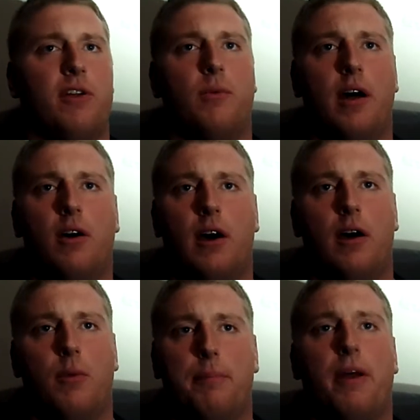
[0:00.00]
very well.
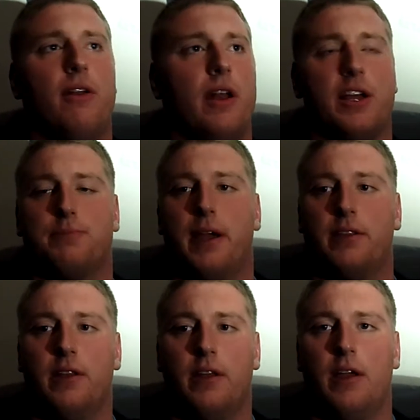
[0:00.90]
Uh, went better than I
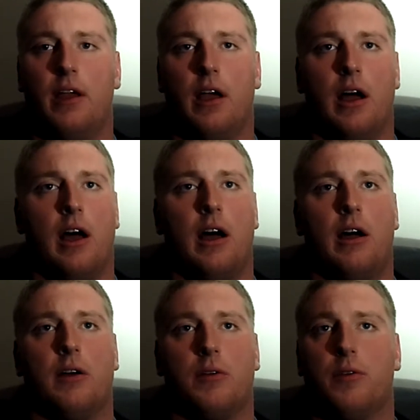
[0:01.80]
expected.
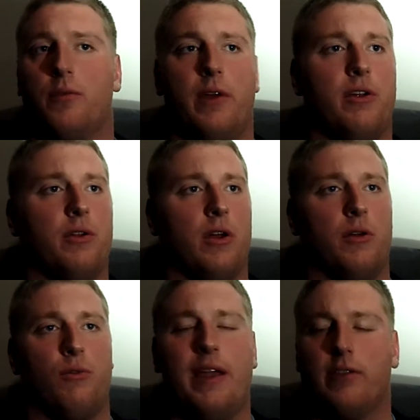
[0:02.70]
Uh, very
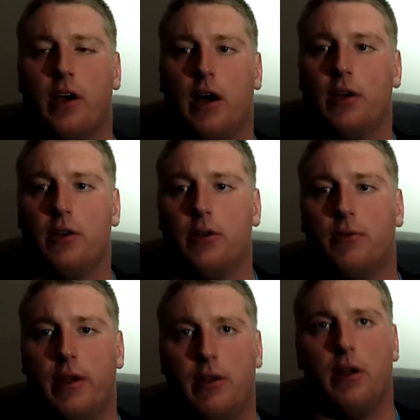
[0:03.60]
great
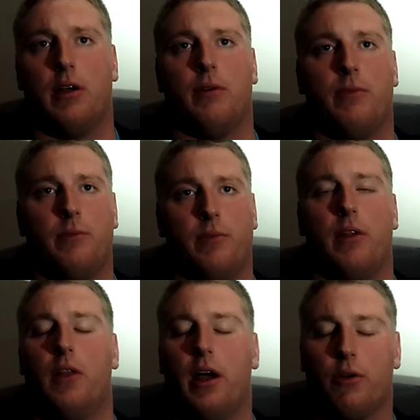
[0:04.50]
talker. Very,
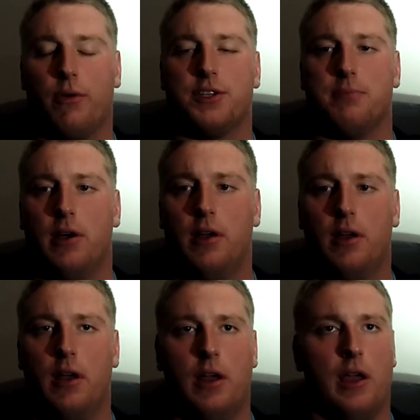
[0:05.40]
a lot of charisma.
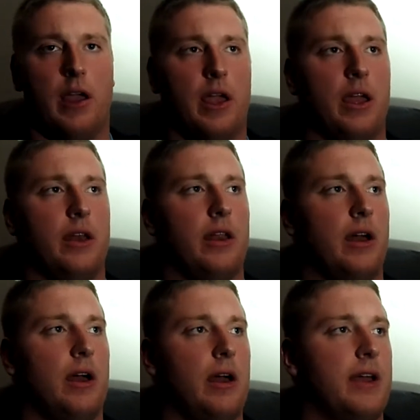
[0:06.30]
And
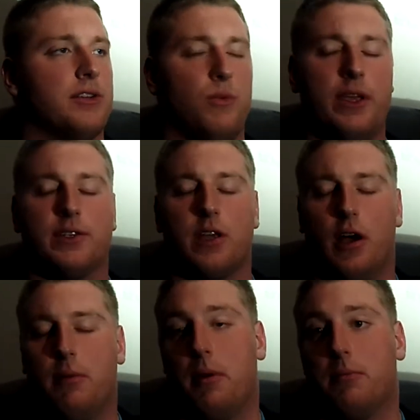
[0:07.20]
as the weeks
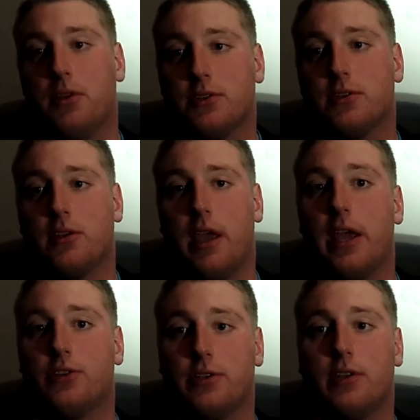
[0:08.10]
come, I'm just
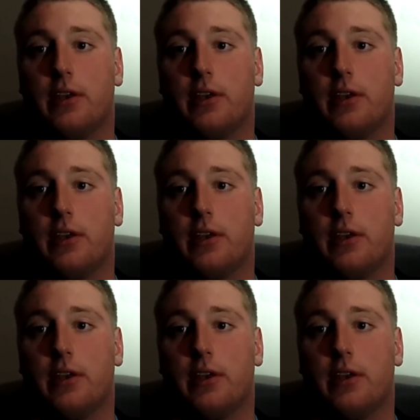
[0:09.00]
anxious